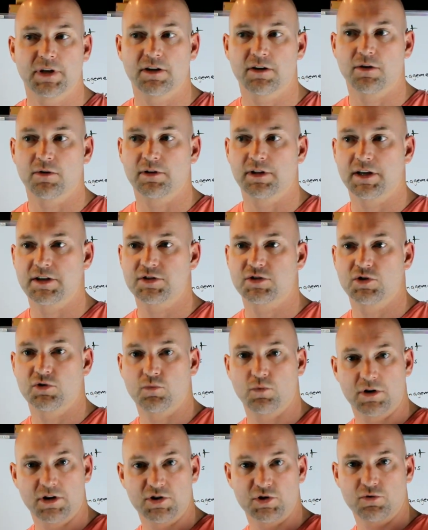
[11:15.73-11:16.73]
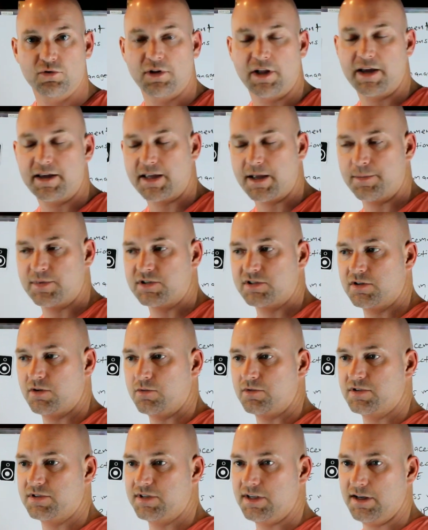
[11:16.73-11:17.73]
you know, unless you want to do like
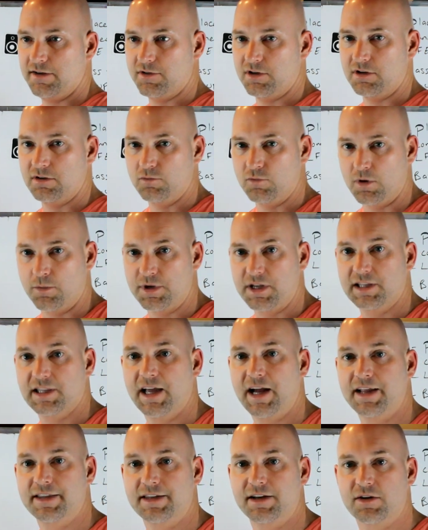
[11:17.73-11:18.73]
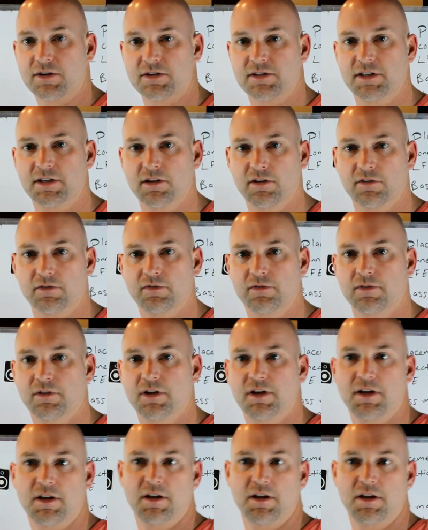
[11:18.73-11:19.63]
episode seven where we aligned it ourselves,